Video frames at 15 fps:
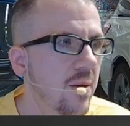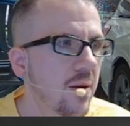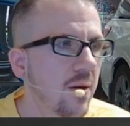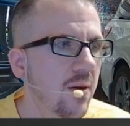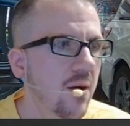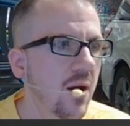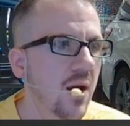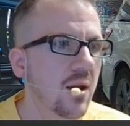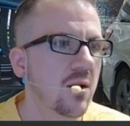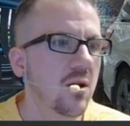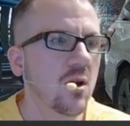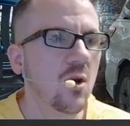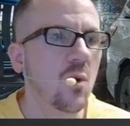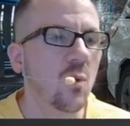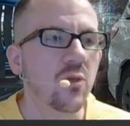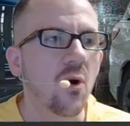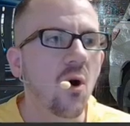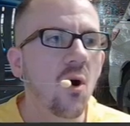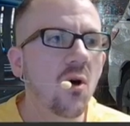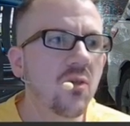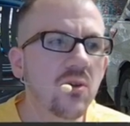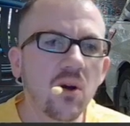All right, with
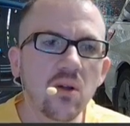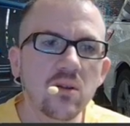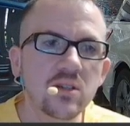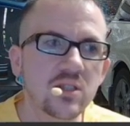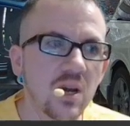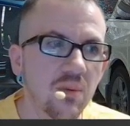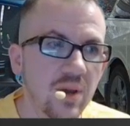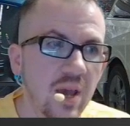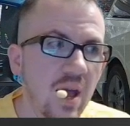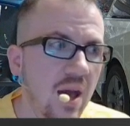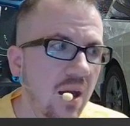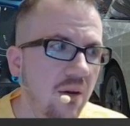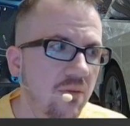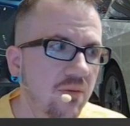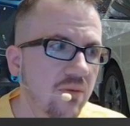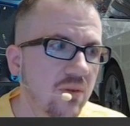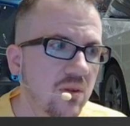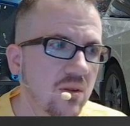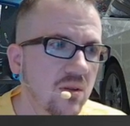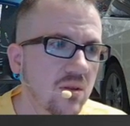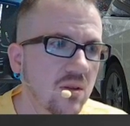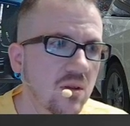all the knowledge that we have,
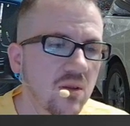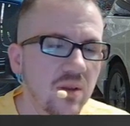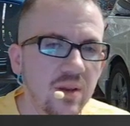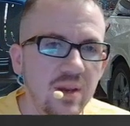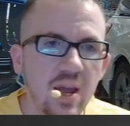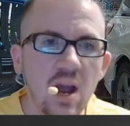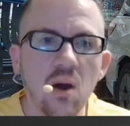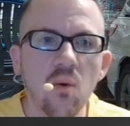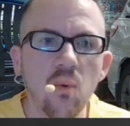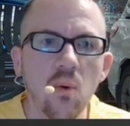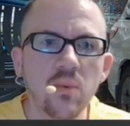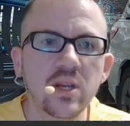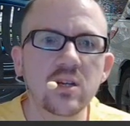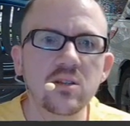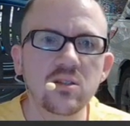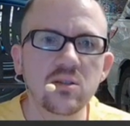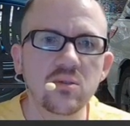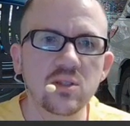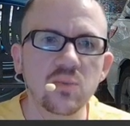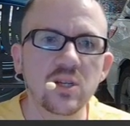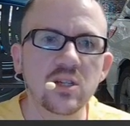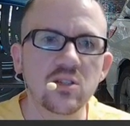now what we can do
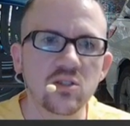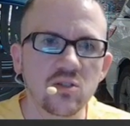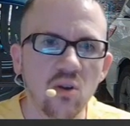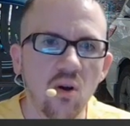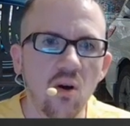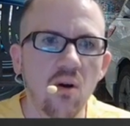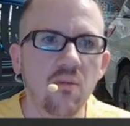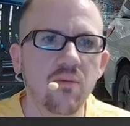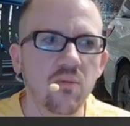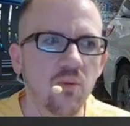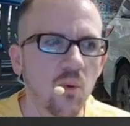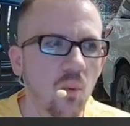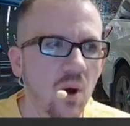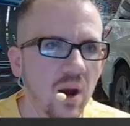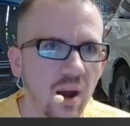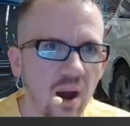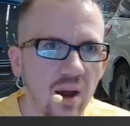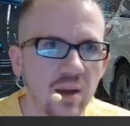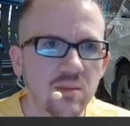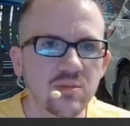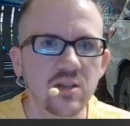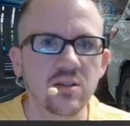is we can solve for why I
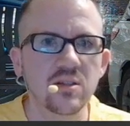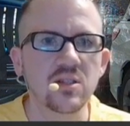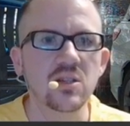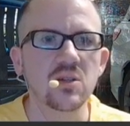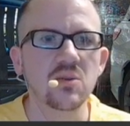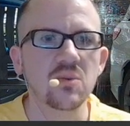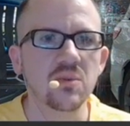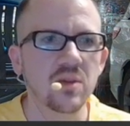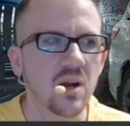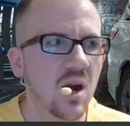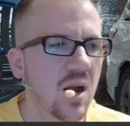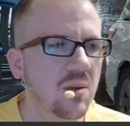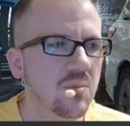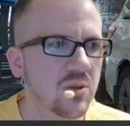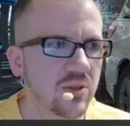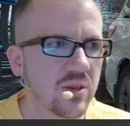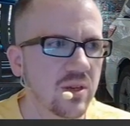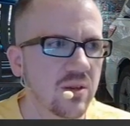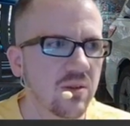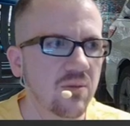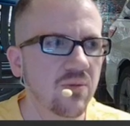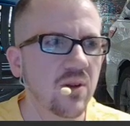am telling you that I
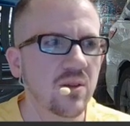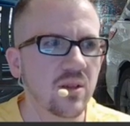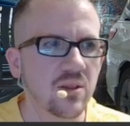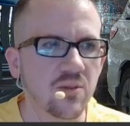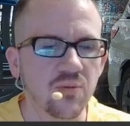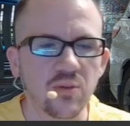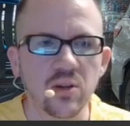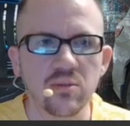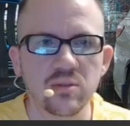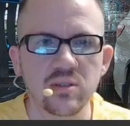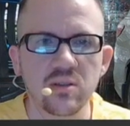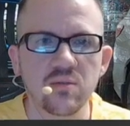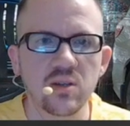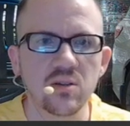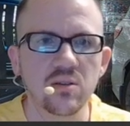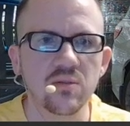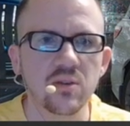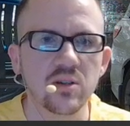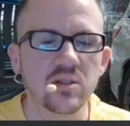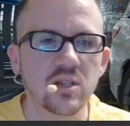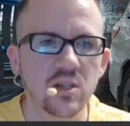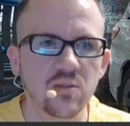believe that the frequency of the
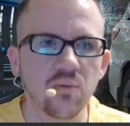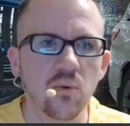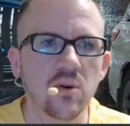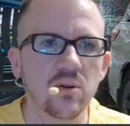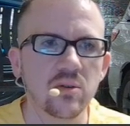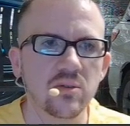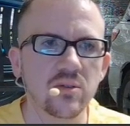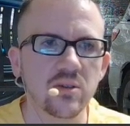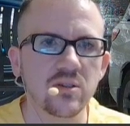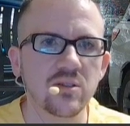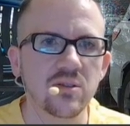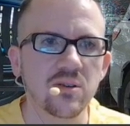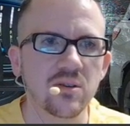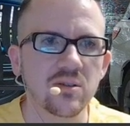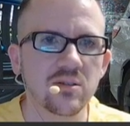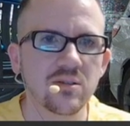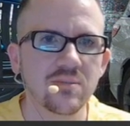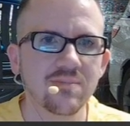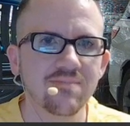universe is 432 hertz.